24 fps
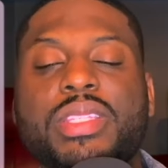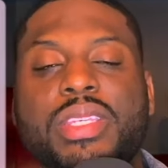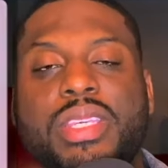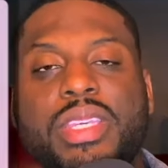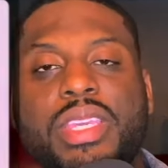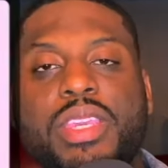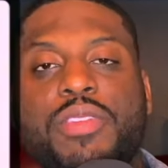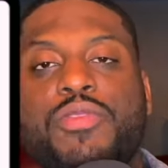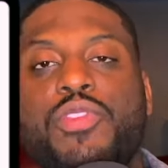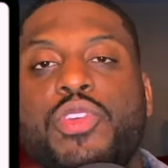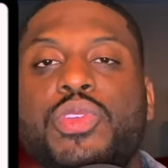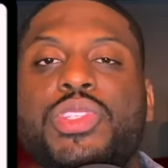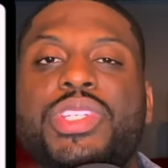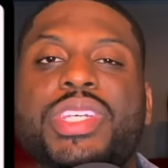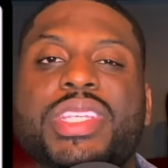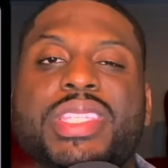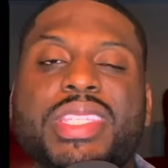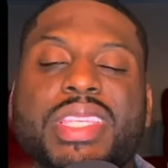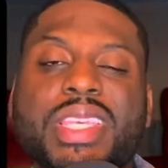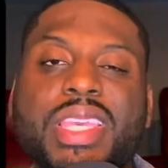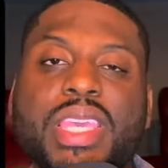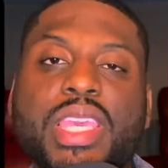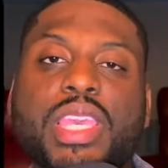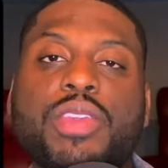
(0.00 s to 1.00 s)
to give you
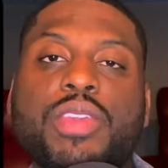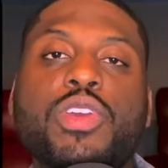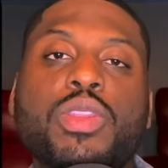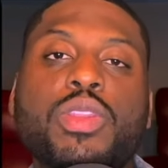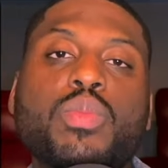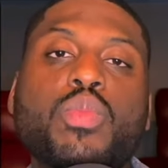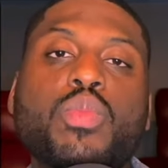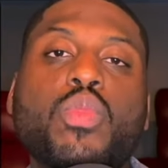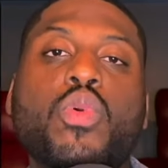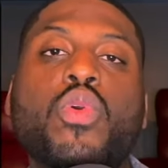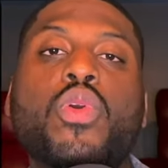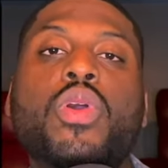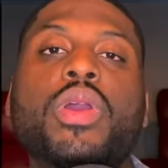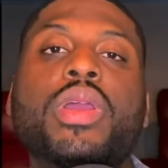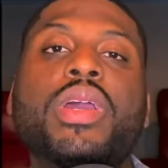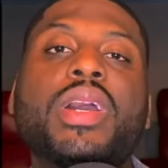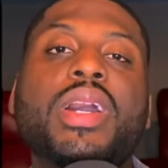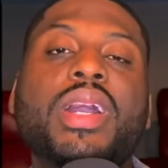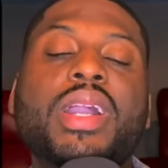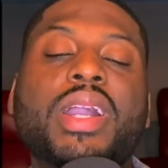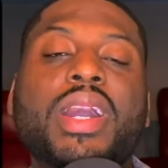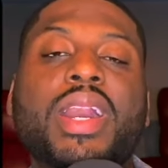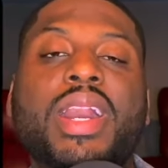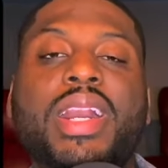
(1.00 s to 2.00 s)
just even more
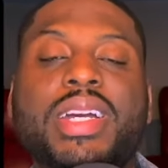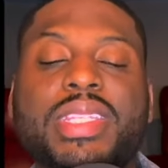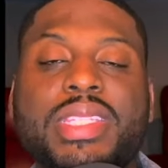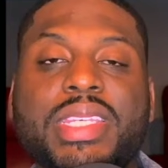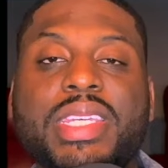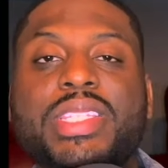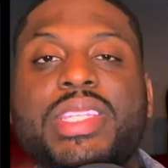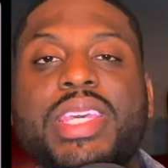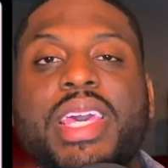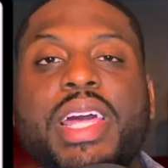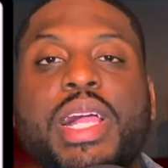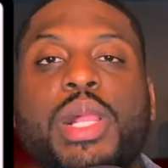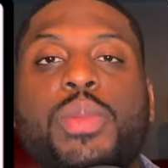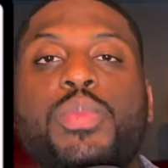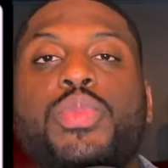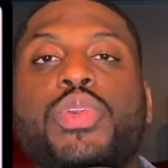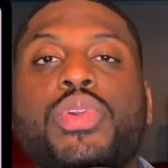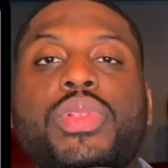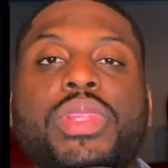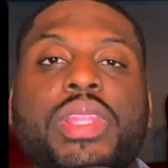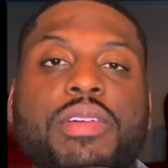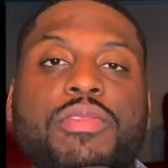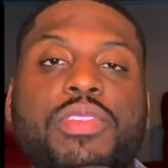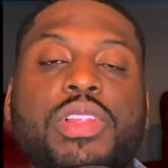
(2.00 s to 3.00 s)
content to help
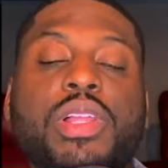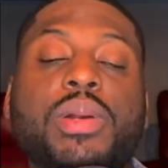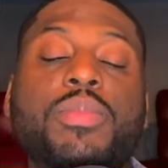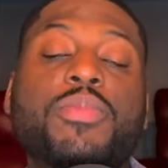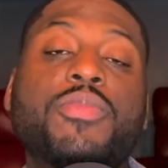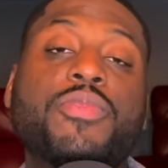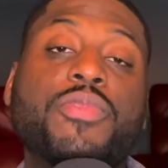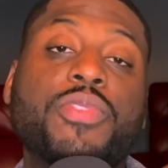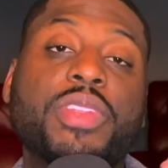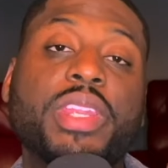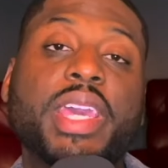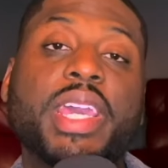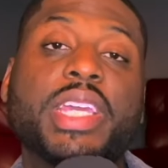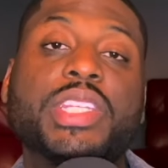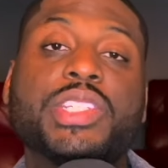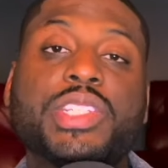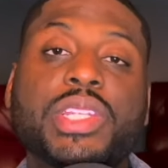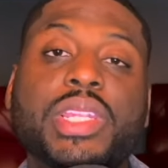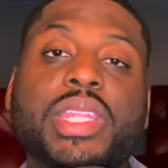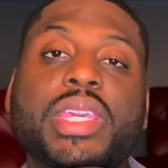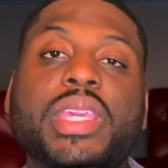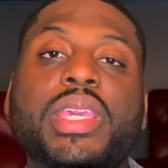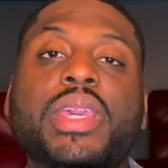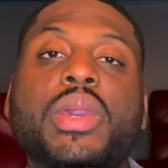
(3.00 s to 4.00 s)
you level up
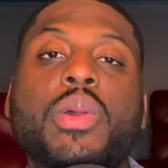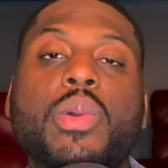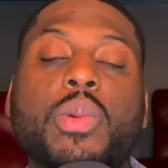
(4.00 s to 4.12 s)
financially.